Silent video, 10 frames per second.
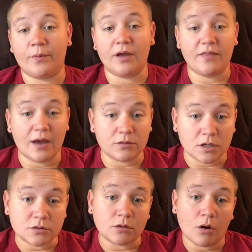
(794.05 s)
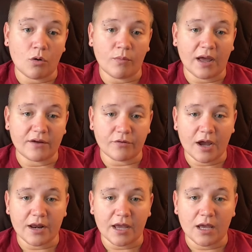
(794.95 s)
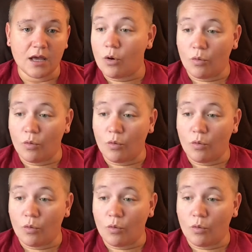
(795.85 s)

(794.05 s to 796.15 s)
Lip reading: But that was also on Black Friday.